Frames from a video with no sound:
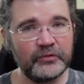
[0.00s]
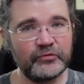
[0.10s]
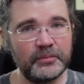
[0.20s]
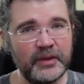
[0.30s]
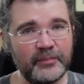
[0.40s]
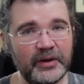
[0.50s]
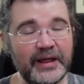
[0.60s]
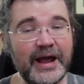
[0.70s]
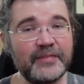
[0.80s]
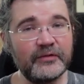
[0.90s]
to people
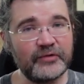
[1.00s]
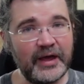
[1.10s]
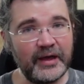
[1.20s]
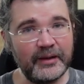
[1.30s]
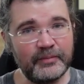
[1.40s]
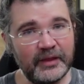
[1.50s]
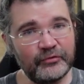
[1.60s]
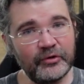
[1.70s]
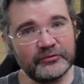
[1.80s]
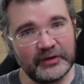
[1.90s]
at the time they
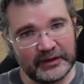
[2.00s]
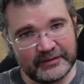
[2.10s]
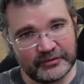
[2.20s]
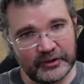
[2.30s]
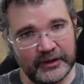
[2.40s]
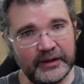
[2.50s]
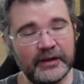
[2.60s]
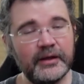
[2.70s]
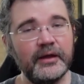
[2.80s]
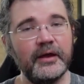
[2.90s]
took
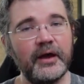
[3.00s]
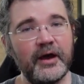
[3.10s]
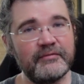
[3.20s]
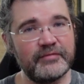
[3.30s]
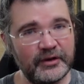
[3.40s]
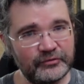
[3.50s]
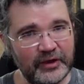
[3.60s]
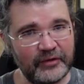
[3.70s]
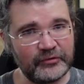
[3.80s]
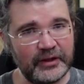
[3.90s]
delivery of their
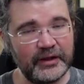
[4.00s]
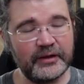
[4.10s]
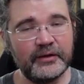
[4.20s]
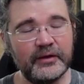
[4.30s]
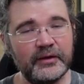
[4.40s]
Tesla,